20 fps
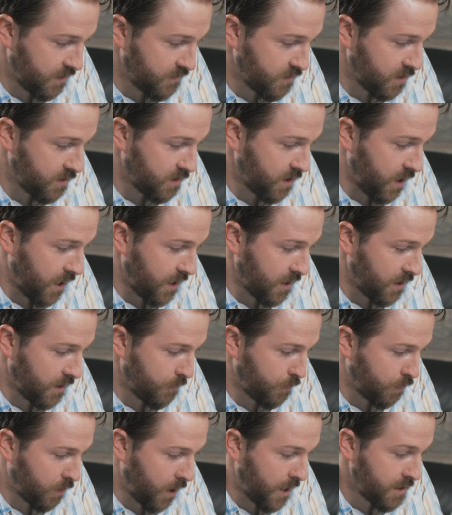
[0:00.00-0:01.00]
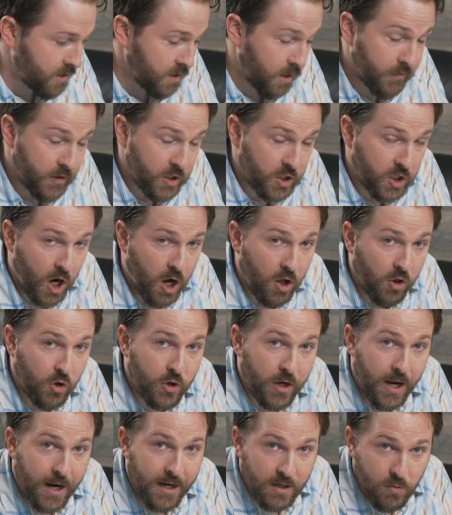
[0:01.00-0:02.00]
gives us a price of
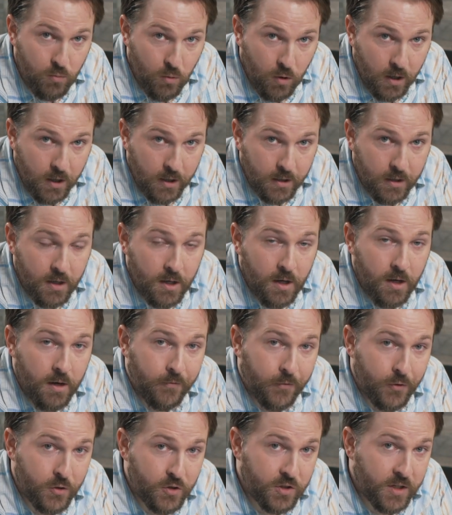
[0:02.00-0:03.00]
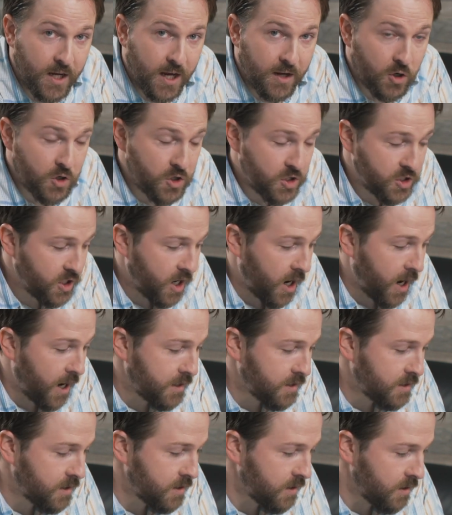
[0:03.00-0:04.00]
$1.91 for standard
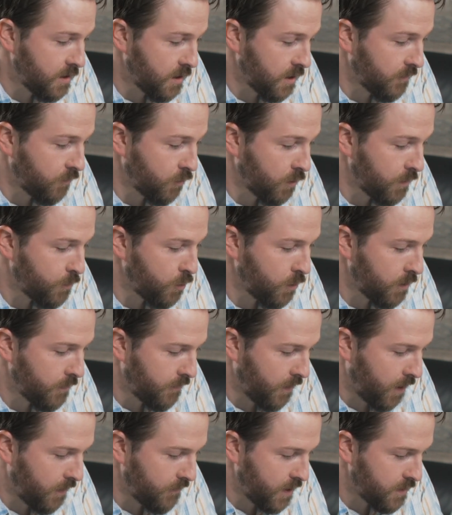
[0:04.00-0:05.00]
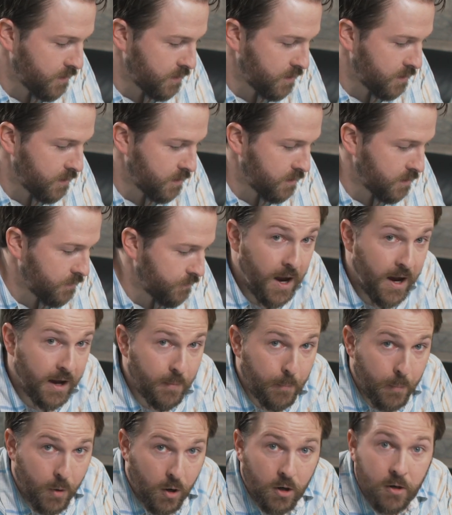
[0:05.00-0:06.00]
shot of 1.5 ounces.
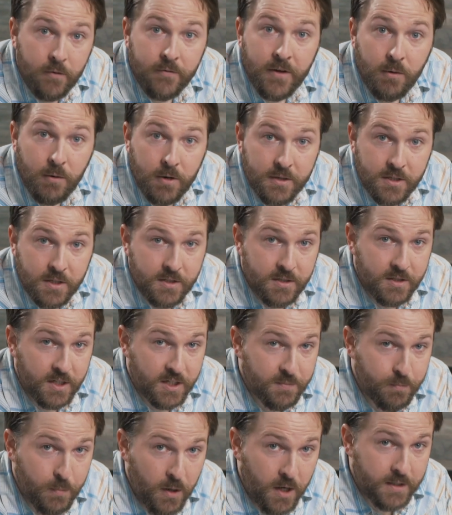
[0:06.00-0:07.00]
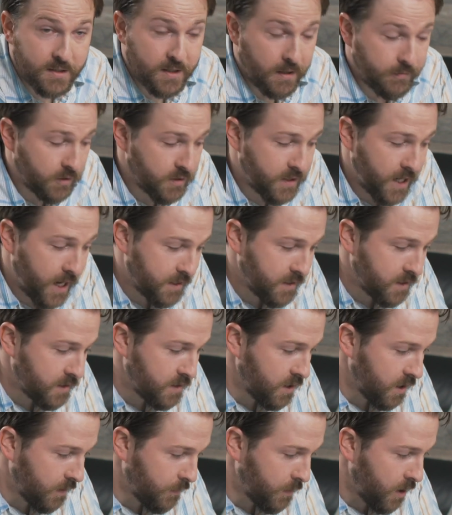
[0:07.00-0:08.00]
At a bar, if that runs us $6 after tax and
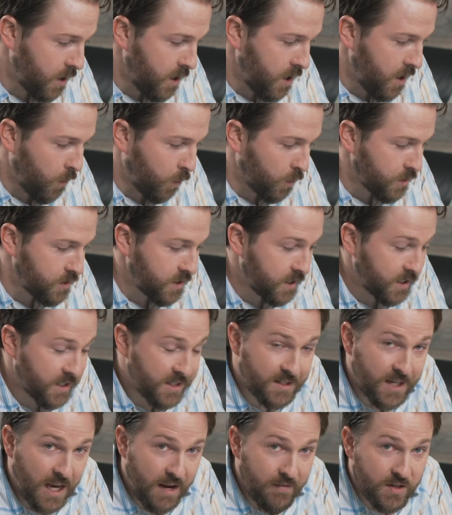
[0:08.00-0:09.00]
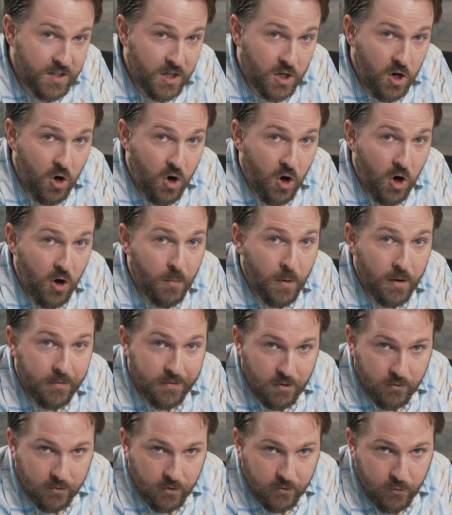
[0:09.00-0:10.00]
tip, we're seeing a savings at home
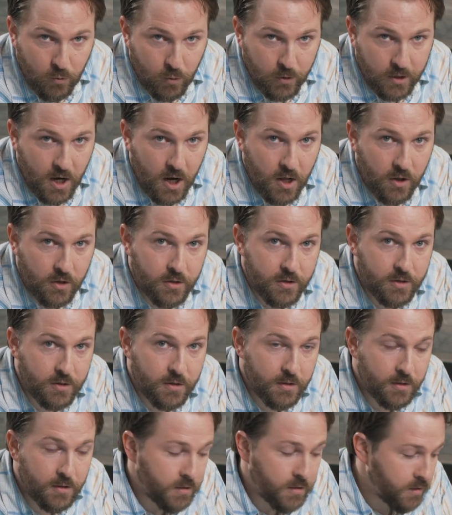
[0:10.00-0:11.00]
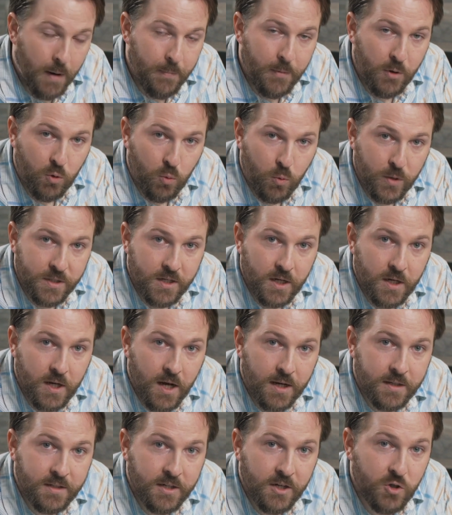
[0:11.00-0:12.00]
of over $4. Popular whiskey
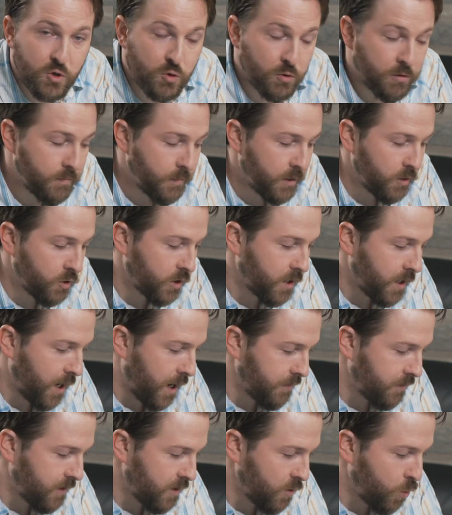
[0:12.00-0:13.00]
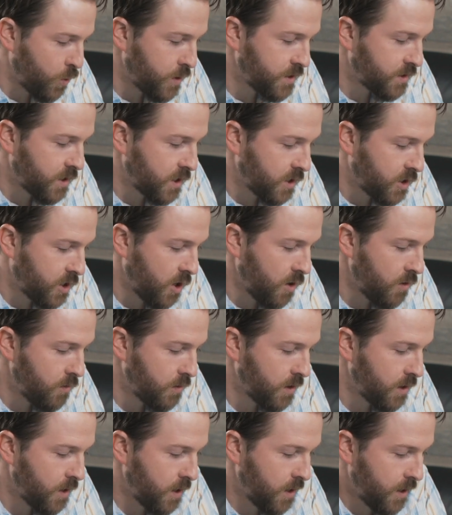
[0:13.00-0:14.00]
cocktails, we're going to be looking at the Whiskey
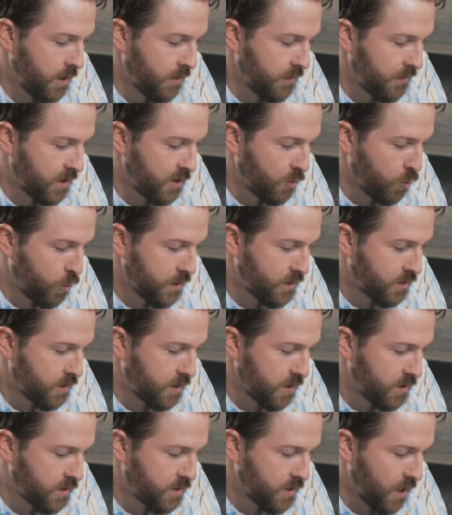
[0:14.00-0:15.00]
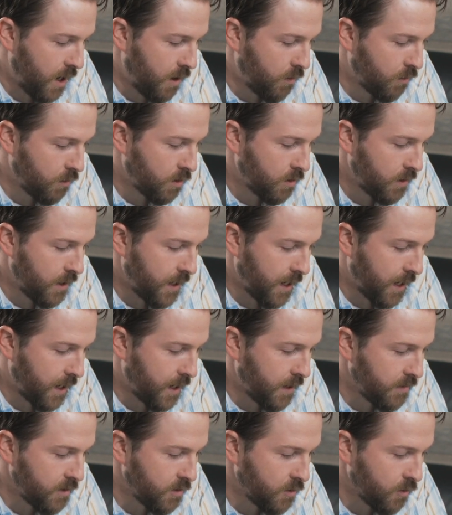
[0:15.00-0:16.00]
Coke, the Whiskey Sour,
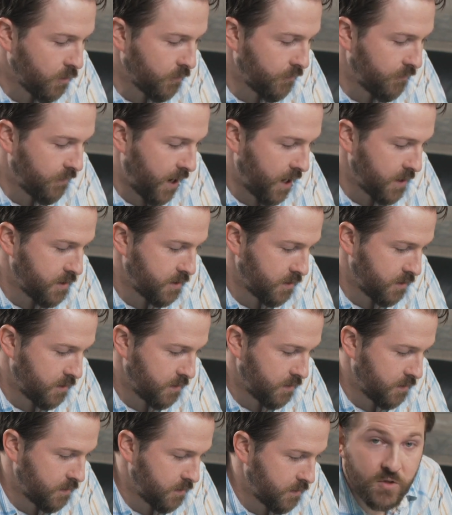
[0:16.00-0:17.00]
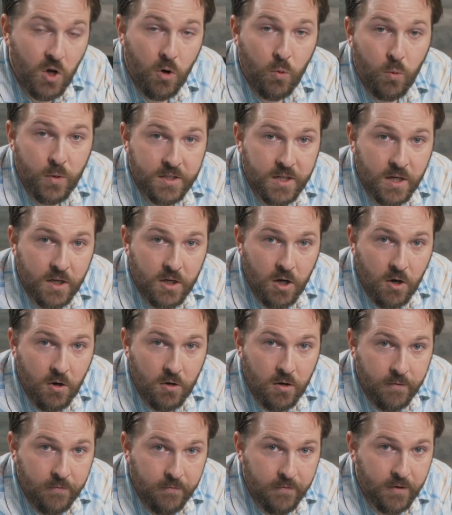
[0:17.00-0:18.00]
and the Old Fashioned. So Whiskey
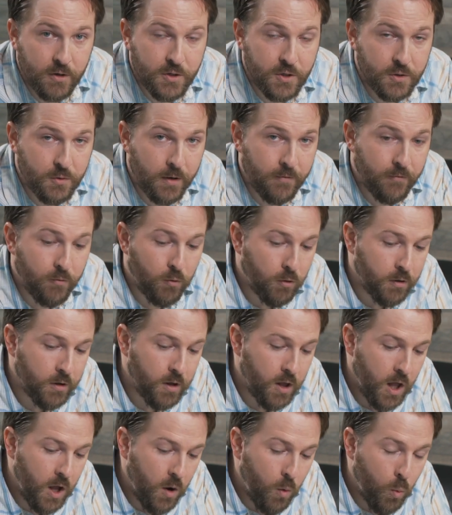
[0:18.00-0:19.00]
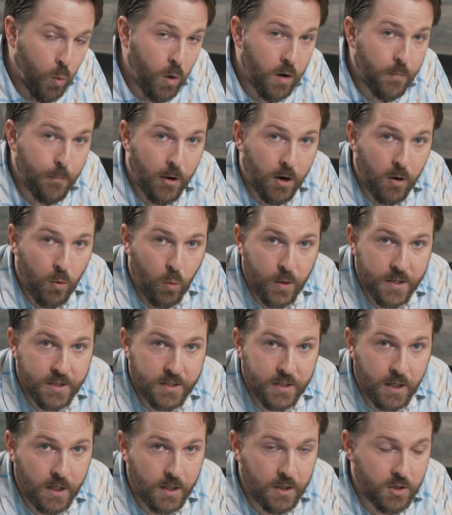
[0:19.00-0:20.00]
Coke, very straightforward, 1 part
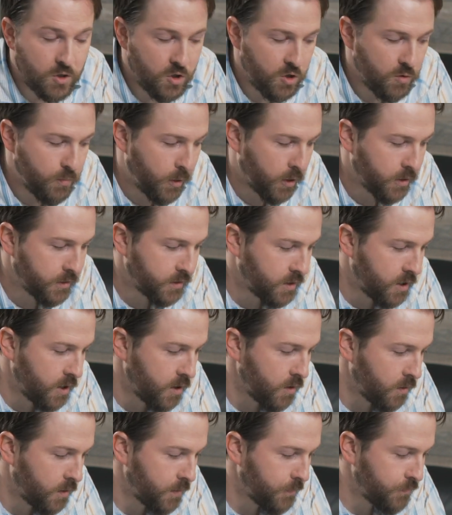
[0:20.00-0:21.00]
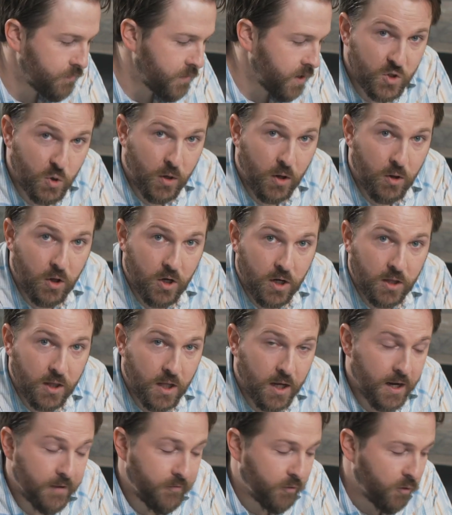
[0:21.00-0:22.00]
whiskey, 2 parts Coke. So when I look
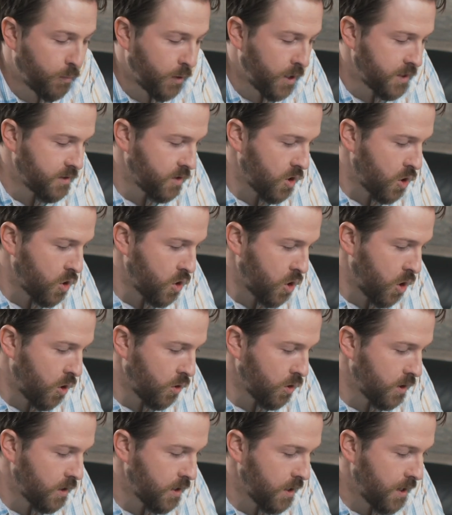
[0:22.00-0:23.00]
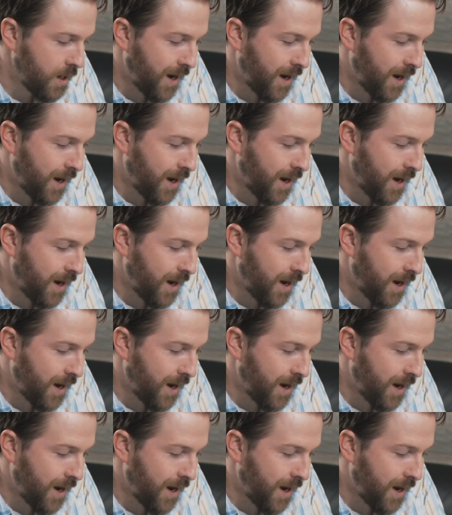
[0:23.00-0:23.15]
online for a price of Coca-Cola,